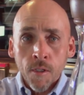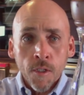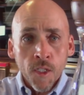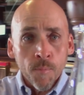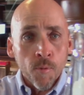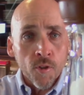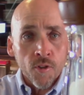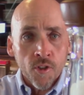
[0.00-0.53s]
You
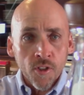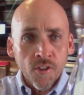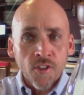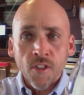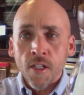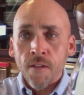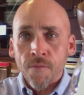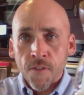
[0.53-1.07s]
put just
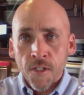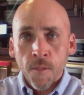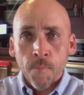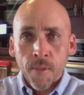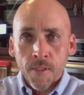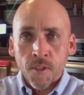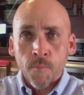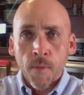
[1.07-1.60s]
enough in to
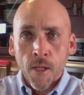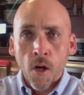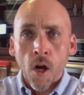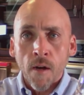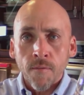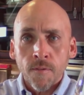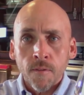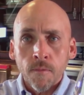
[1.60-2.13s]
piss me
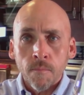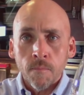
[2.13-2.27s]
off.